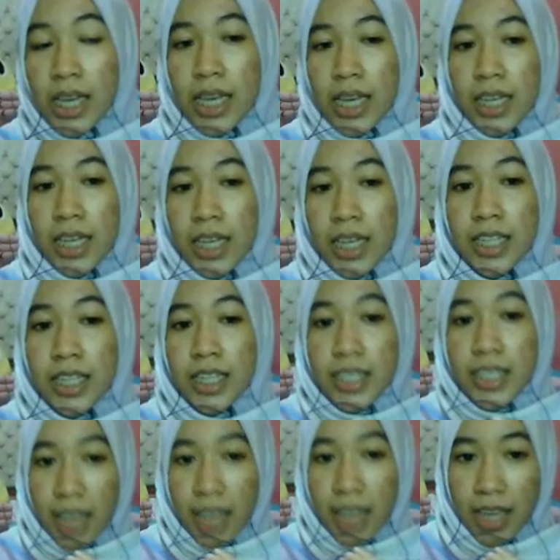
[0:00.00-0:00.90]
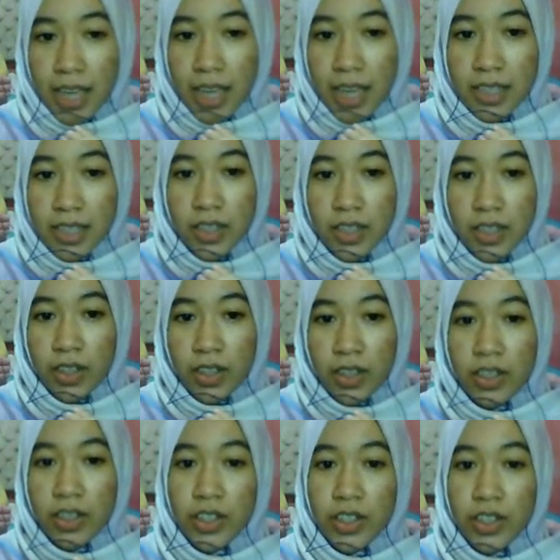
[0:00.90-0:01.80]
In this case, the
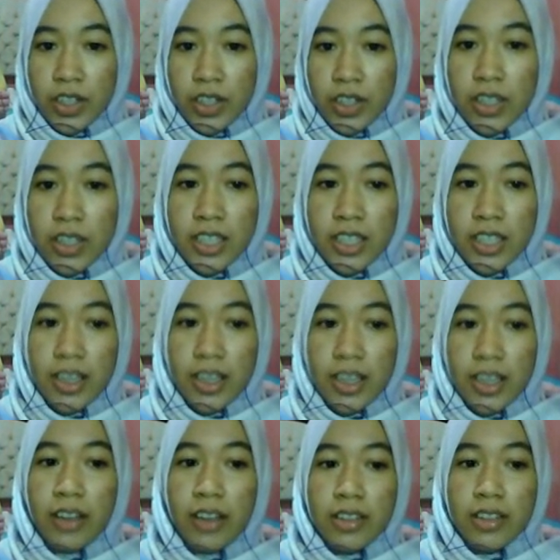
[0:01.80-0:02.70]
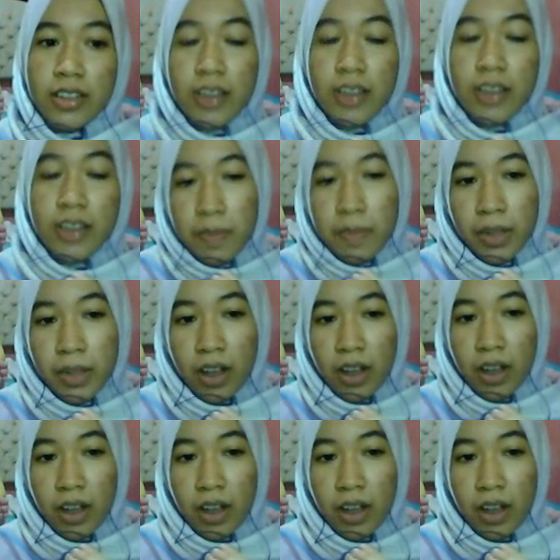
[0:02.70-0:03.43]
researcher decides a sample of